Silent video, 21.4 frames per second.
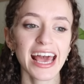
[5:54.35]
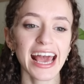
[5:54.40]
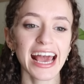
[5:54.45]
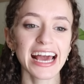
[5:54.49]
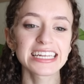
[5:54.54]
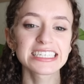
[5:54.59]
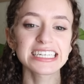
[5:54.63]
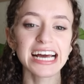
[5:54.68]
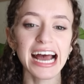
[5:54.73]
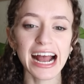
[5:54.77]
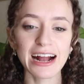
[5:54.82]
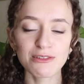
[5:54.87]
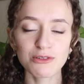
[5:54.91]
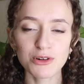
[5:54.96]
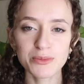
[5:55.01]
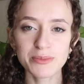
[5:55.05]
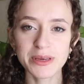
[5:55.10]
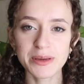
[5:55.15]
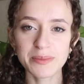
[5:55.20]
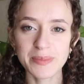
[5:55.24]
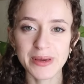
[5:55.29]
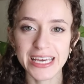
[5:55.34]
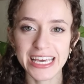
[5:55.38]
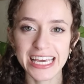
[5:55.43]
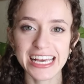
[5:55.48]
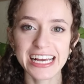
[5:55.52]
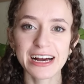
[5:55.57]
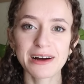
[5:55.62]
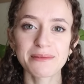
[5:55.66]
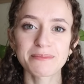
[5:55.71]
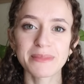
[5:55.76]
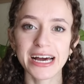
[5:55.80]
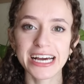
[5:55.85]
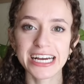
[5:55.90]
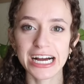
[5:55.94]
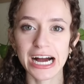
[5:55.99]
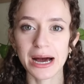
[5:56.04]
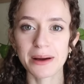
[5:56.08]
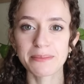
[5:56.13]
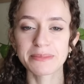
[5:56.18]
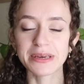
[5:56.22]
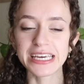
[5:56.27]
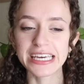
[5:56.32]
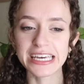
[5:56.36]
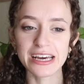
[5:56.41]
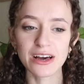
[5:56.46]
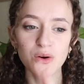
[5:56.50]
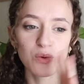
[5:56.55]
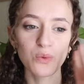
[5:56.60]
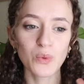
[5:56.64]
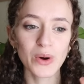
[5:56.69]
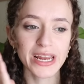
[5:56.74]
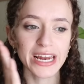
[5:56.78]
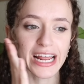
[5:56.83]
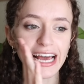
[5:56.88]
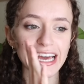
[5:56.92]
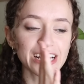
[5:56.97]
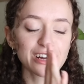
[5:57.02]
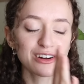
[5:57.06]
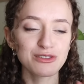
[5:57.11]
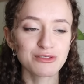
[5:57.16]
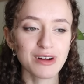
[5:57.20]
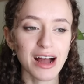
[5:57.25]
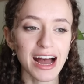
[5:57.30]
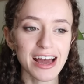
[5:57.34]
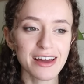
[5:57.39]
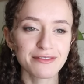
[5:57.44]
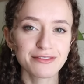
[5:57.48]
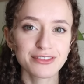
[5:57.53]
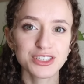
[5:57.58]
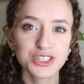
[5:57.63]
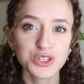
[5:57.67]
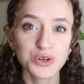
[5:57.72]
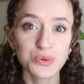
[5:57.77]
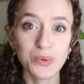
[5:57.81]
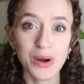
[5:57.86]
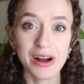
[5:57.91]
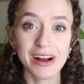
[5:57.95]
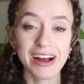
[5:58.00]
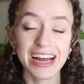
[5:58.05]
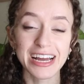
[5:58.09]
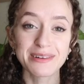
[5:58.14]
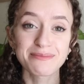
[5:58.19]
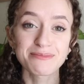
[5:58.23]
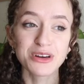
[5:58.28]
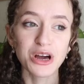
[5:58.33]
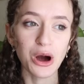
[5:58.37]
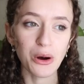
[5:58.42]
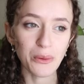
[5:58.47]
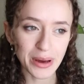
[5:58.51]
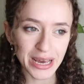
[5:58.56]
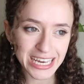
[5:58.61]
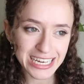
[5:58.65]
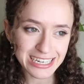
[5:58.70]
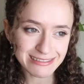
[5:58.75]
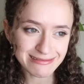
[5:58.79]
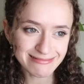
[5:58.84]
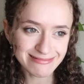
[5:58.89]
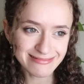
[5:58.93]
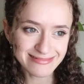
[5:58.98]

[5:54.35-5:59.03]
and I will be picking up my copy when I arrive to where I am going.